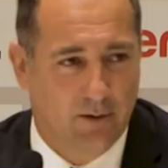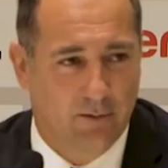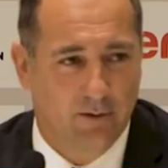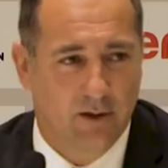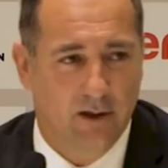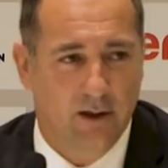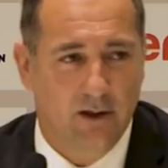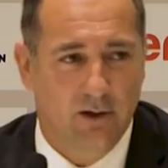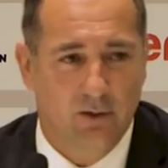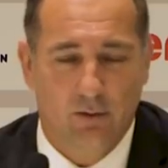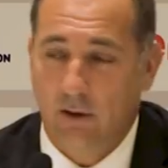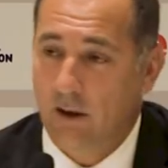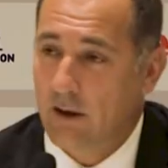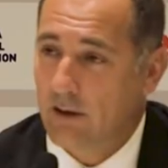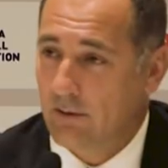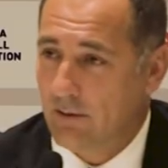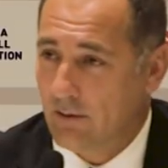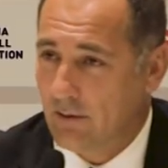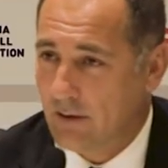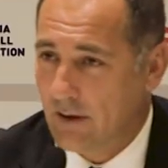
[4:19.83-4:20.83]
We need to
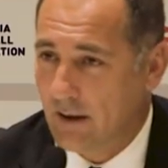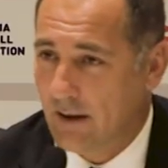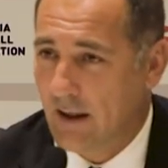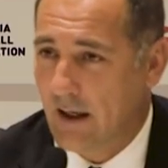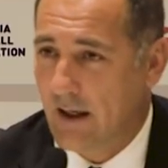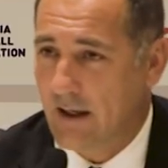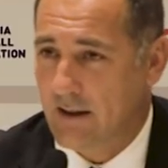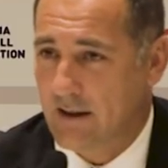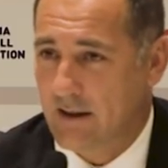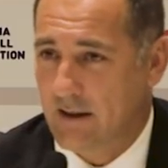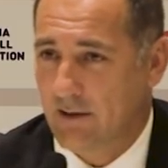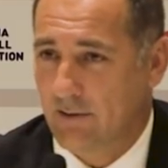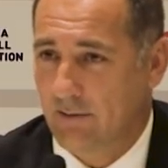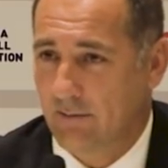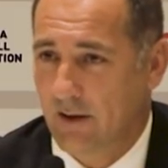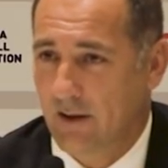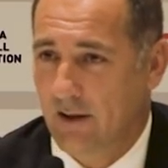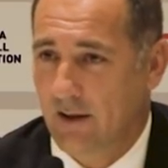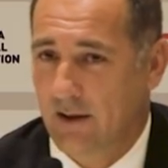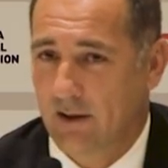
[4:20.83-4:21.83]
get organized.
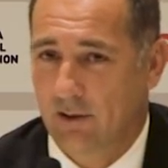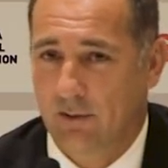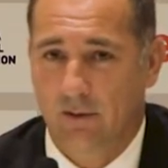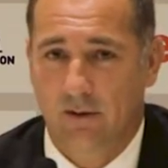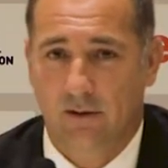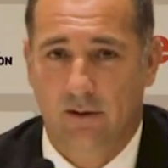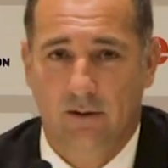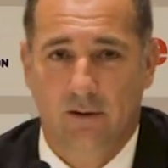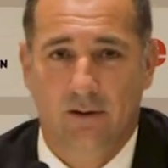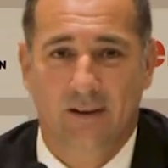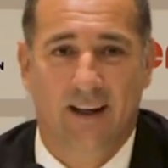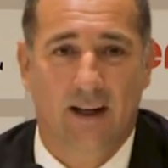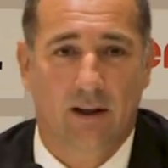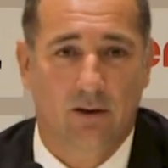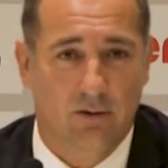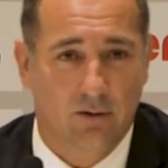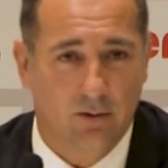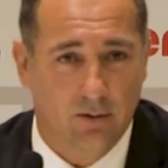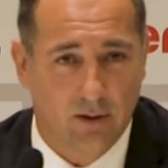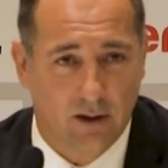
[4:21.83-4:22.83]
We need to
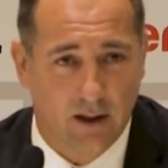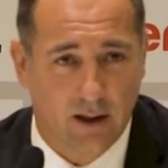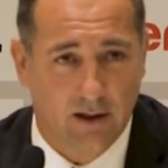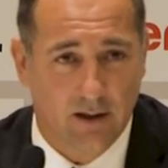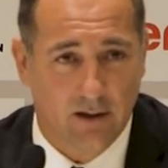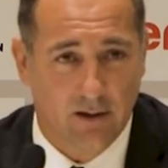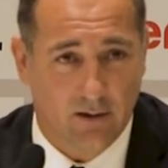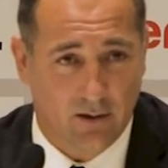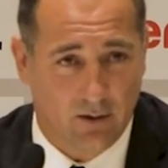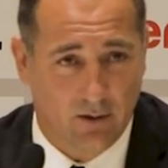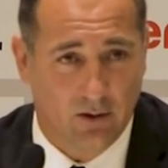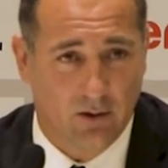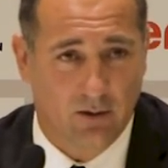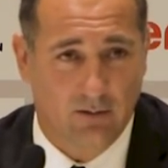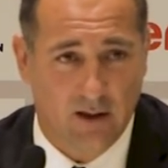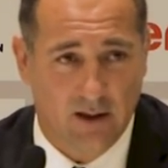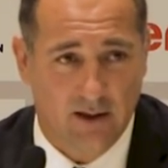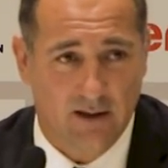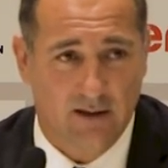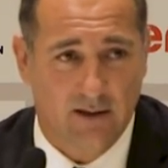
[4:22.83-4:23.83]
get together, all
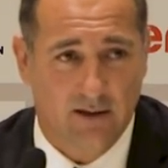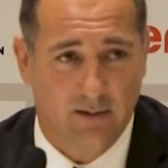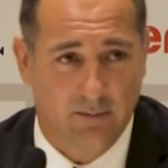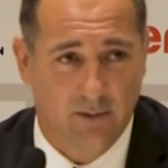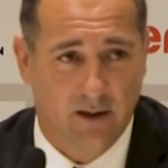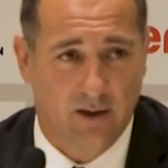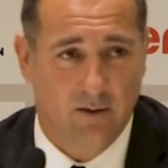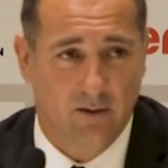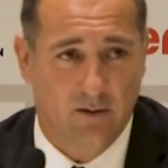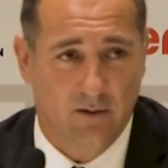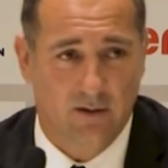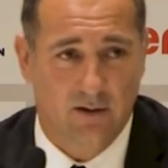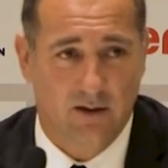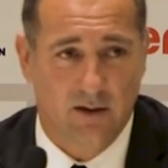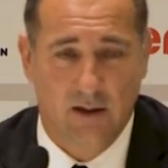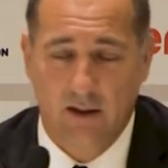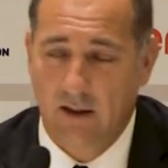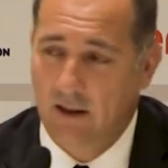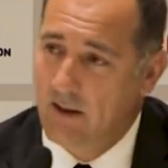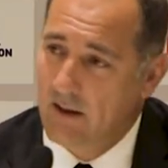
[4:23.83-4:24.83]
of us,
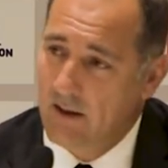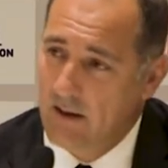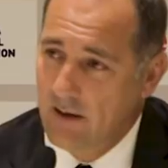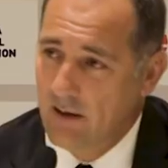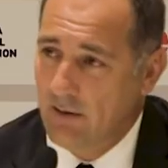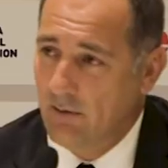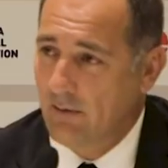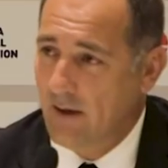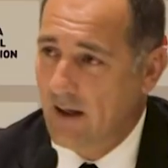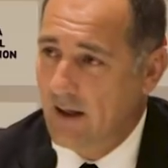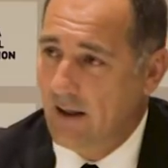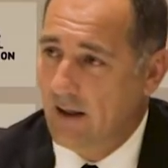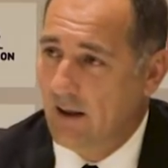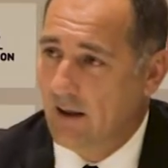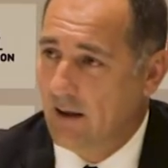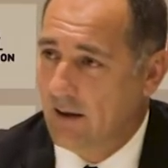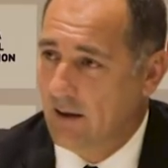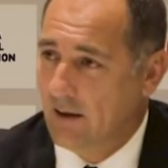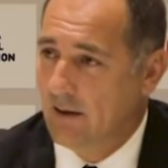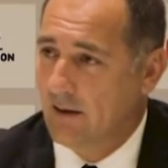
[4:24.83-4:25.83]
because
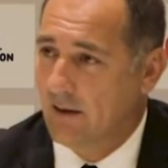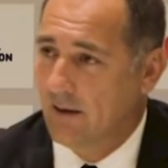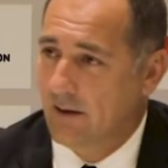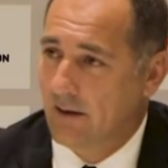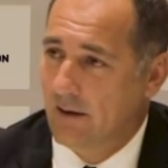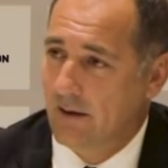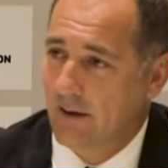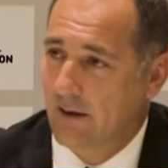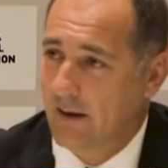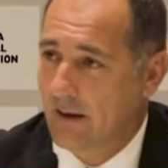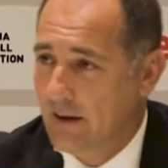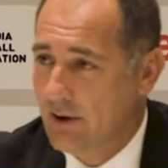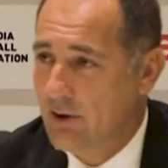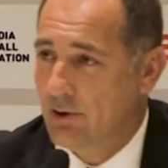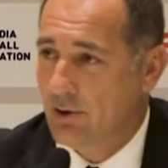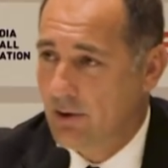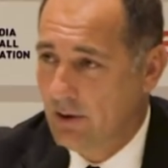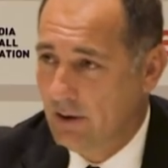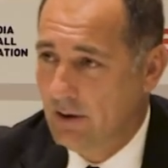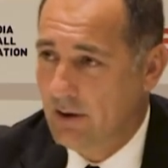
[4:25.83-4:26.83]
wearing a
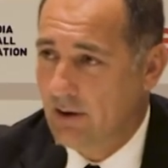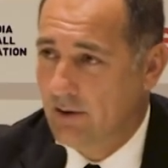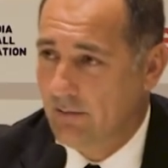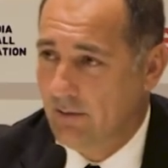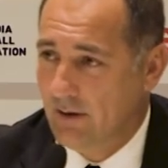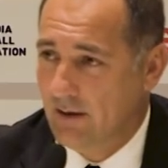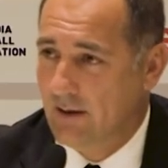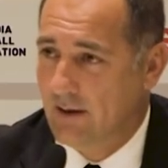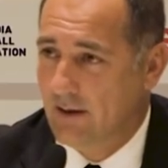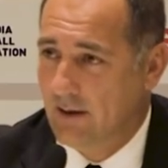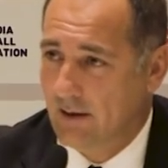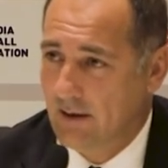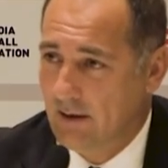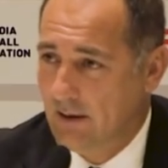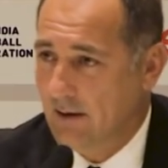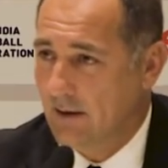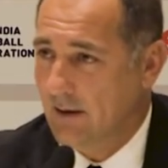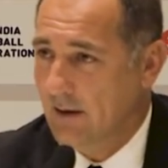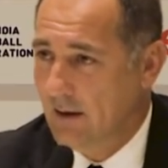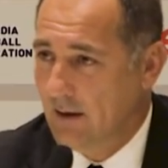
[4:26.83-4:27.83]
shirt with
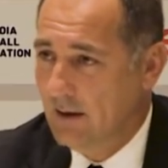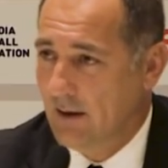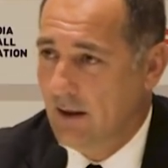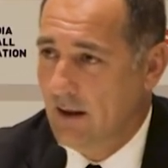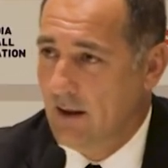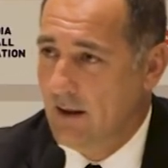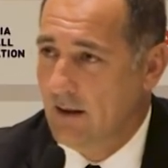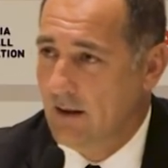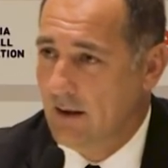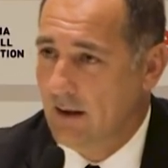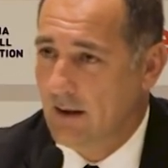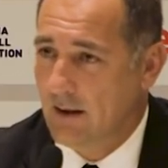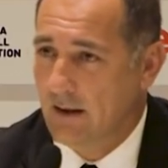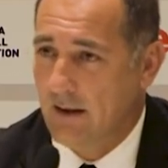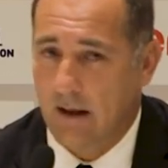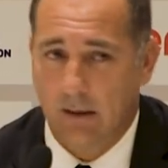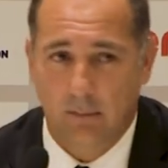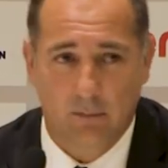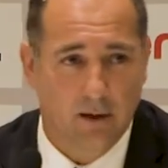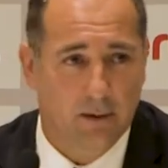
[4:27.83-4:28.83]
Indian
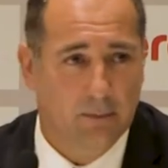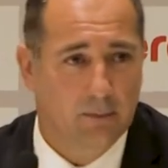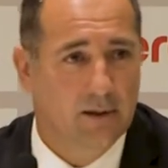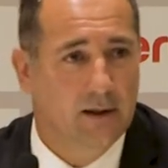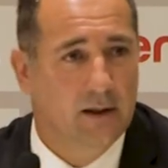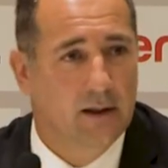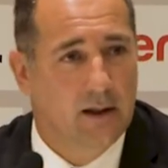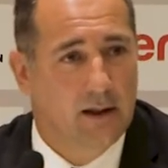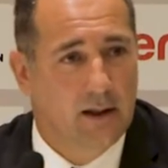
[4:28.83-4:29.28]
emblem,